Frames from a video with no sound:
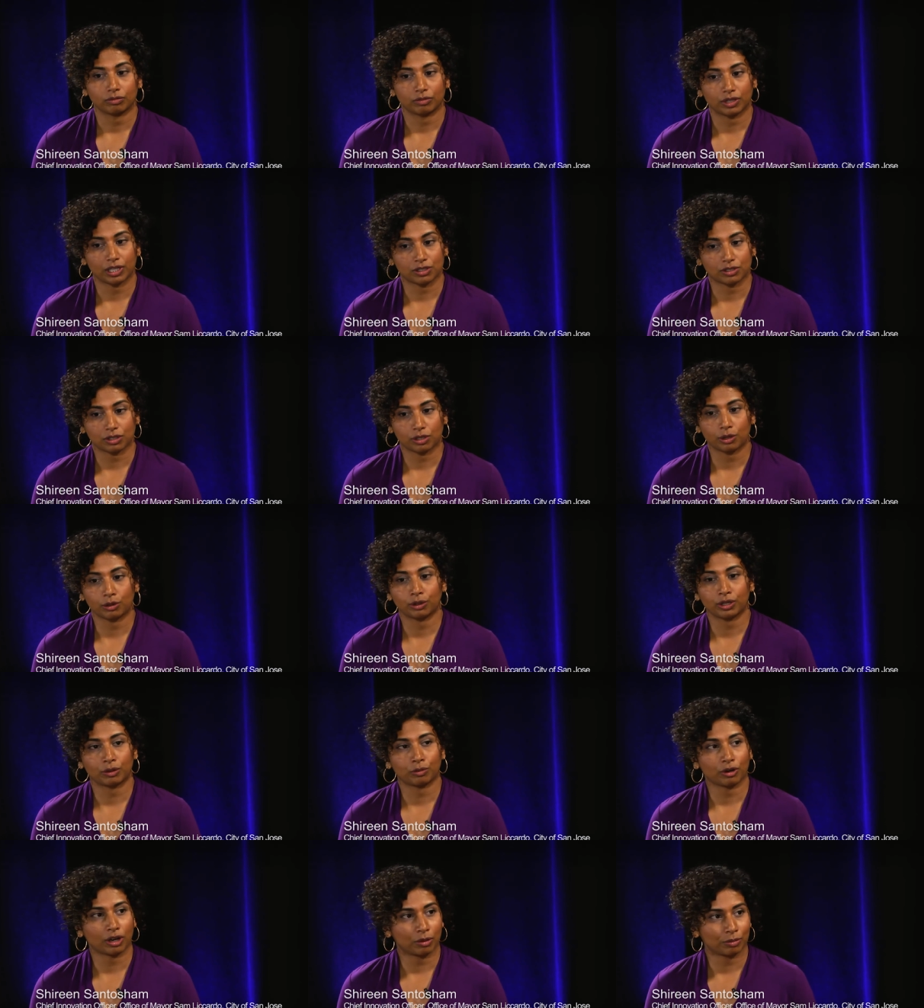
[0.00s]
they
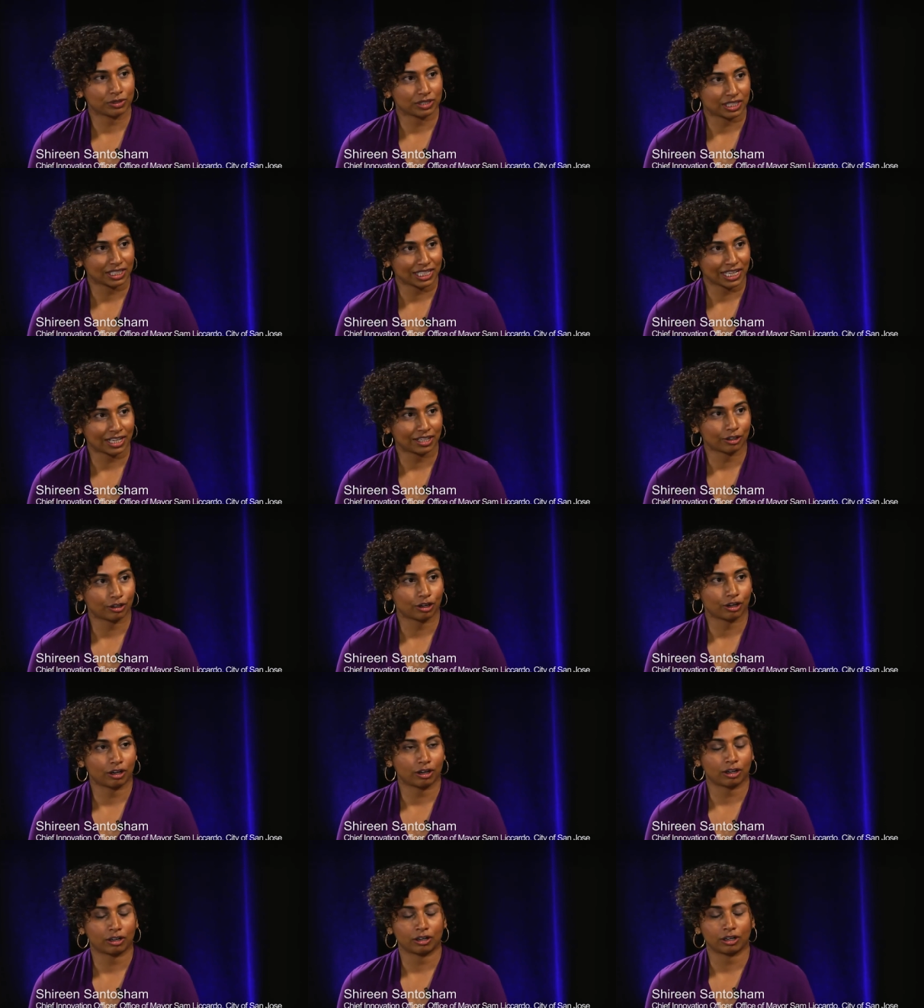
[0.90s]
slowly were able to get
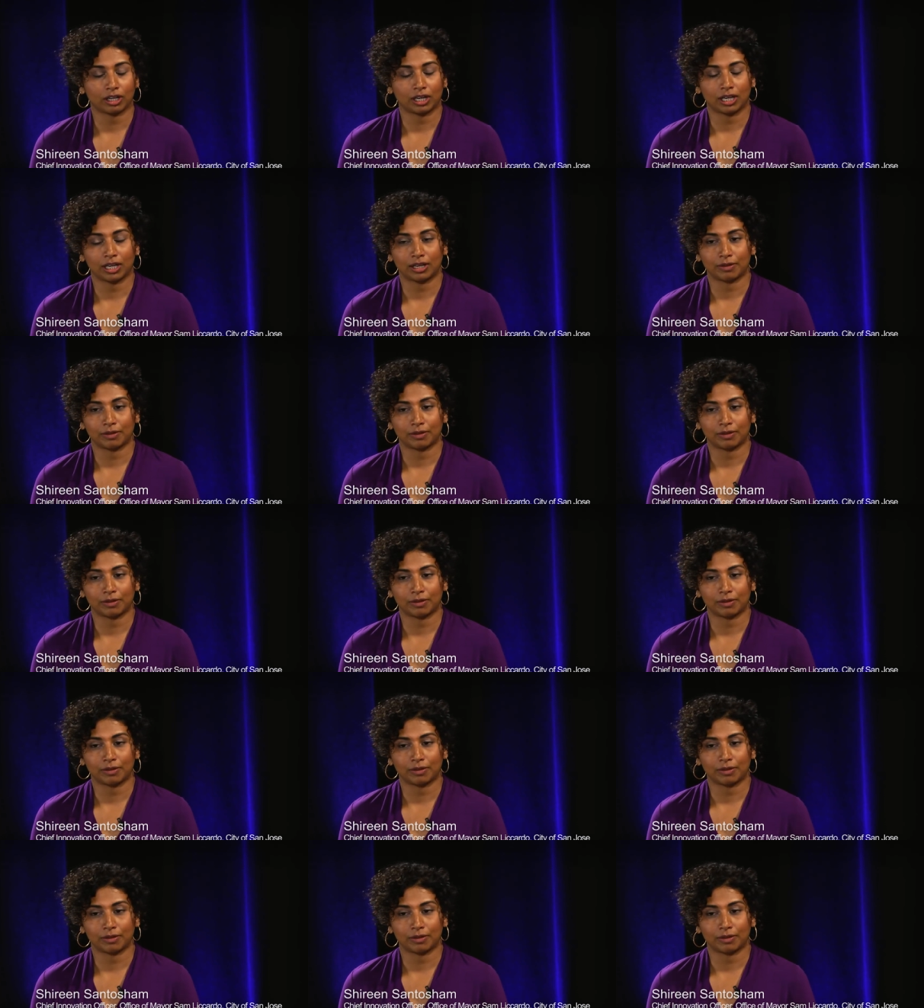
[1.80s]
her